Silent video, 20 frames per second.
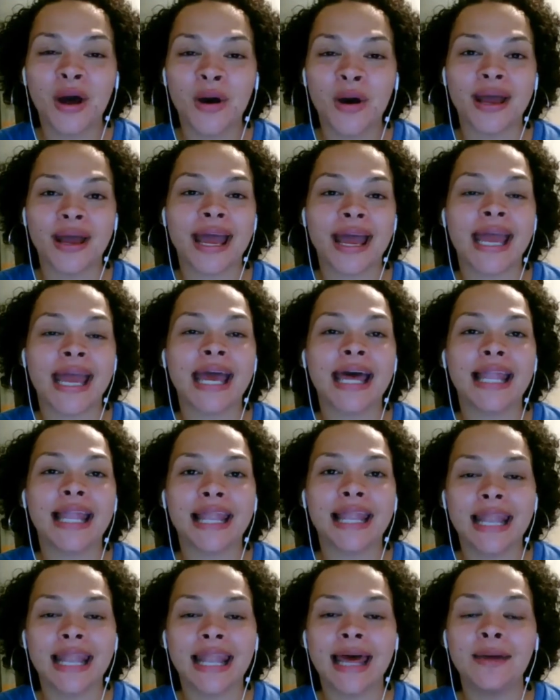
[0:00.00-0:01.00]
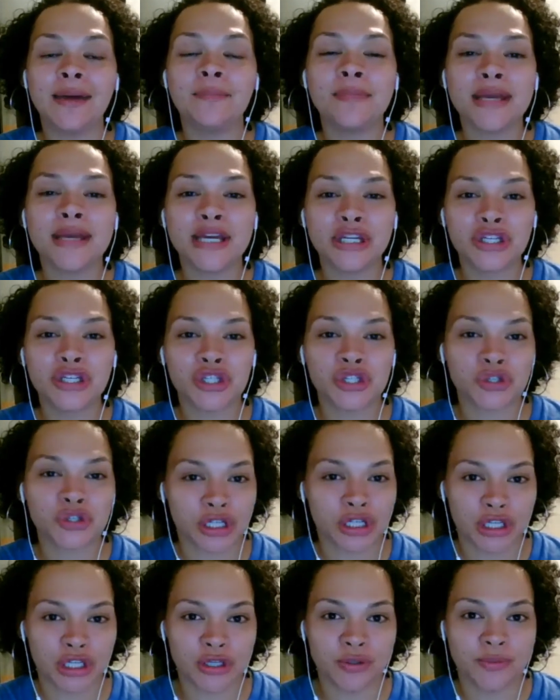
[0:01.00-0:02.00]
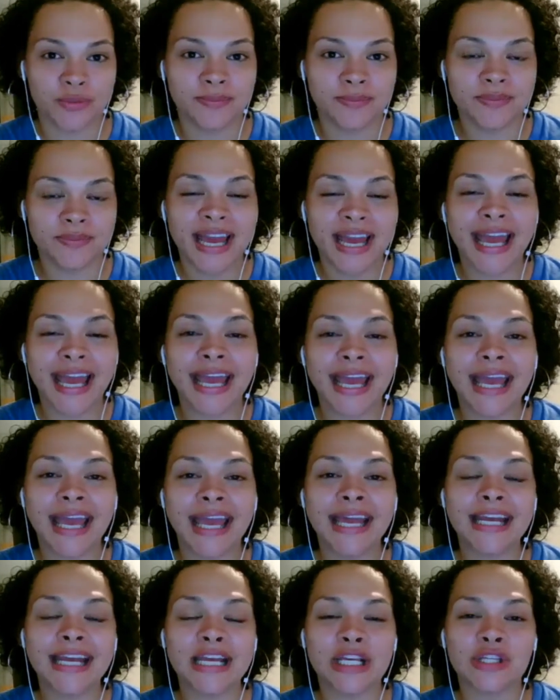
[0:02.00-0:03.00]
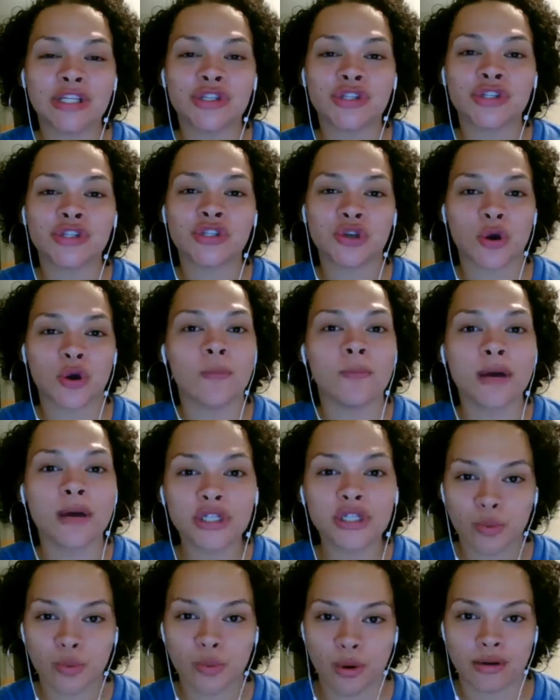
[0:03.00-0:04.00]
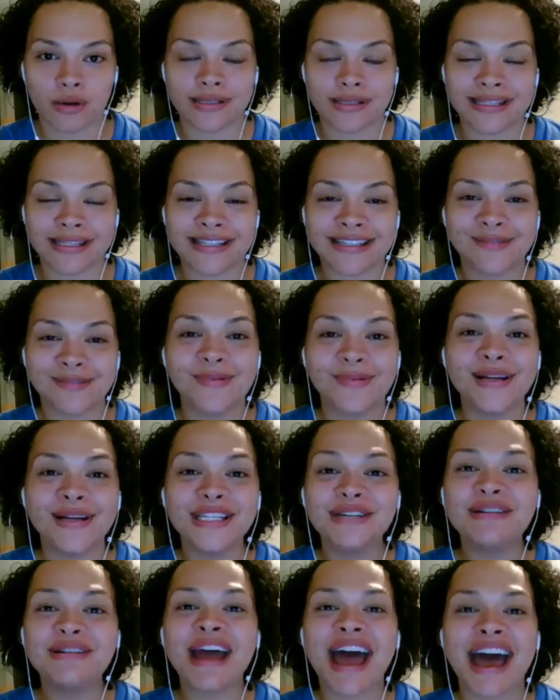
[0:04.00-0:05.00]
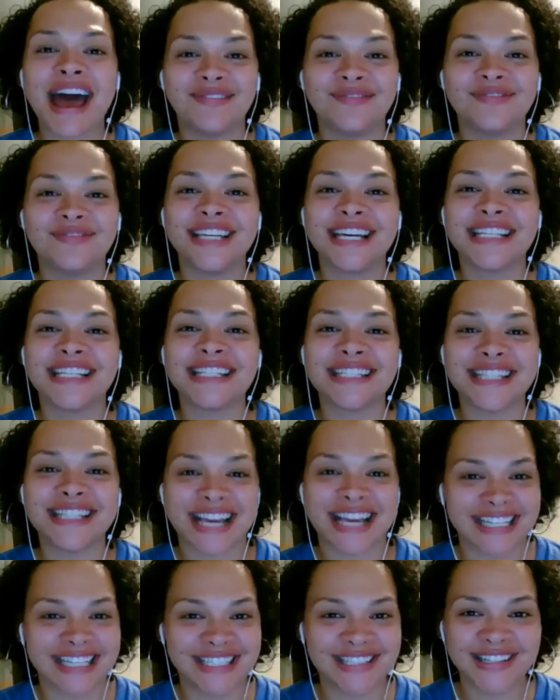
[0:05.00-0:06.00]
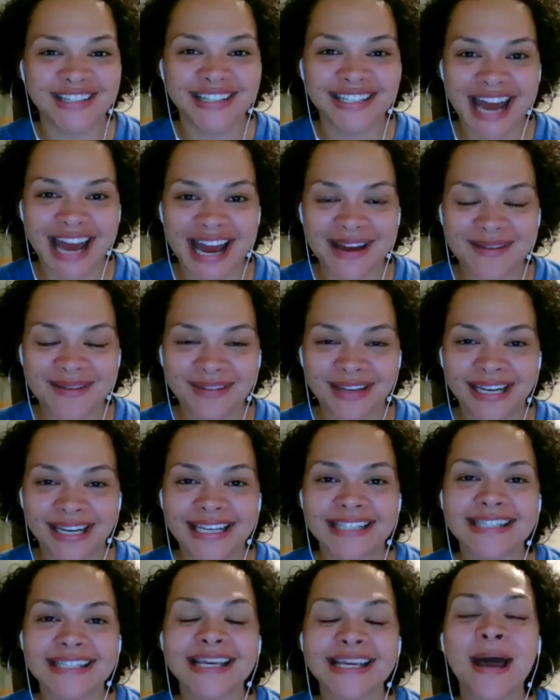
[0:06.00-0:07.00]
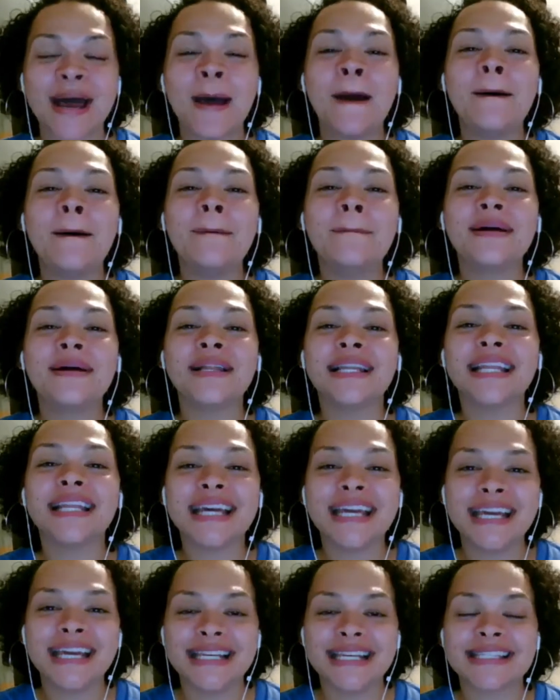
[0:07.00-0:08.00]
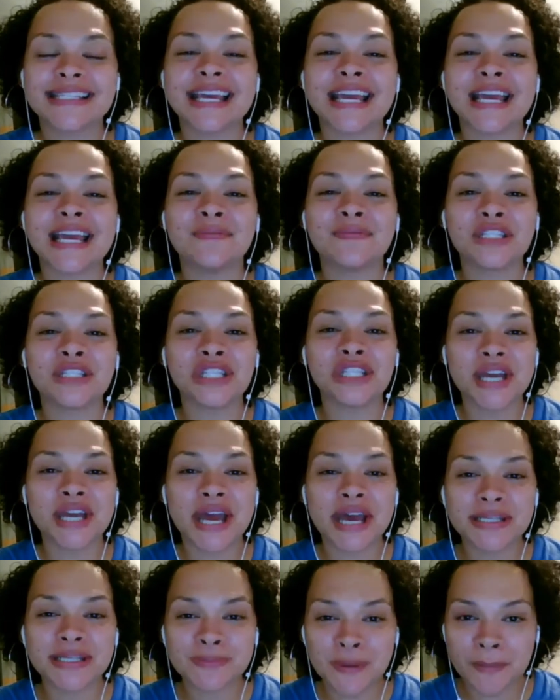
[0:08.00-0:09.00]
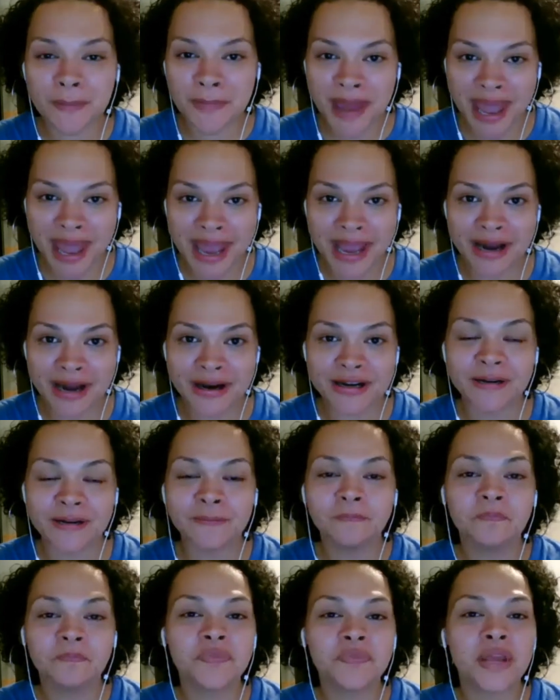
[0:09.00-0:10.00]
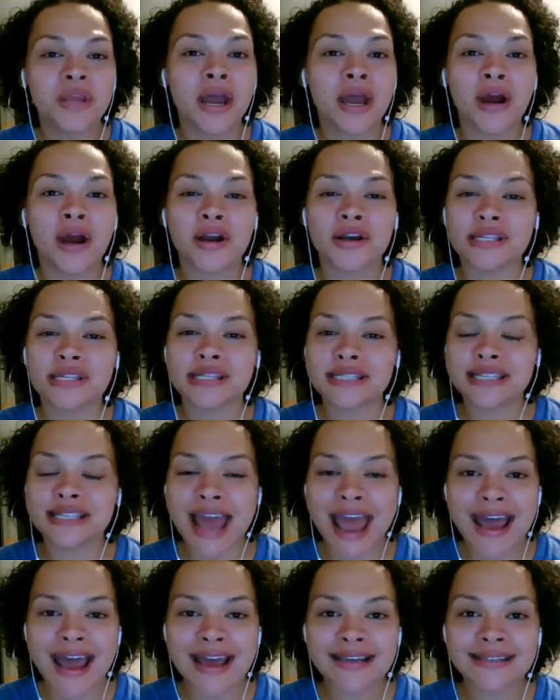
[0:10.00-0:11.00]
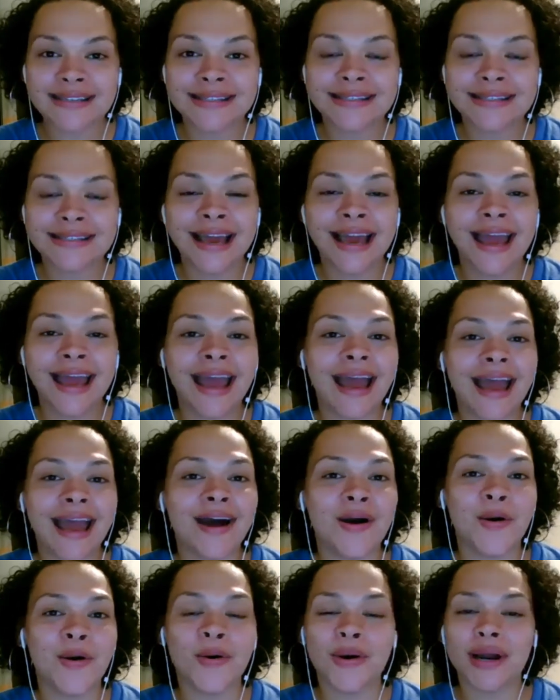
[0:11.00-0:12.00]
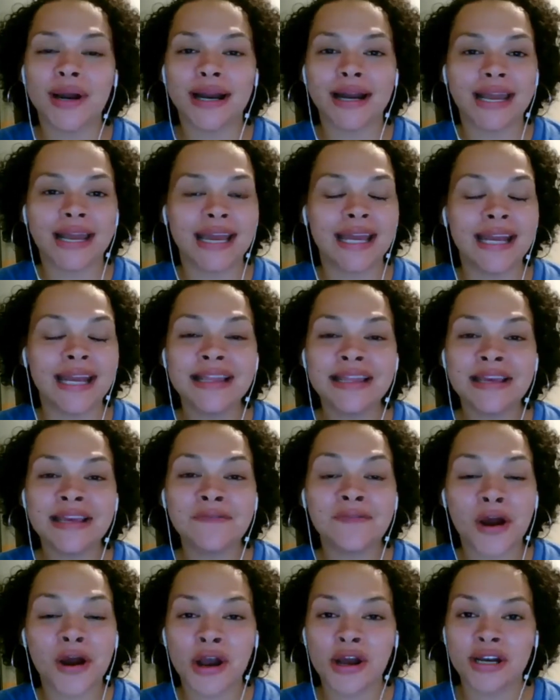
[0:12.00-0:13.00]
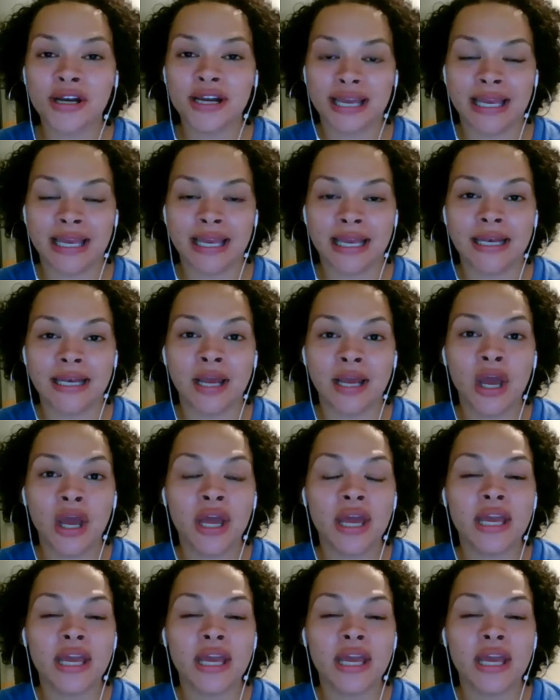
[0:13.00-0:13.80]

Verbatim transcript: Okay, let me assure you, it is so much worse when you have gestational diabetes. Please, if she has prepared her snacks or anything for her to eat,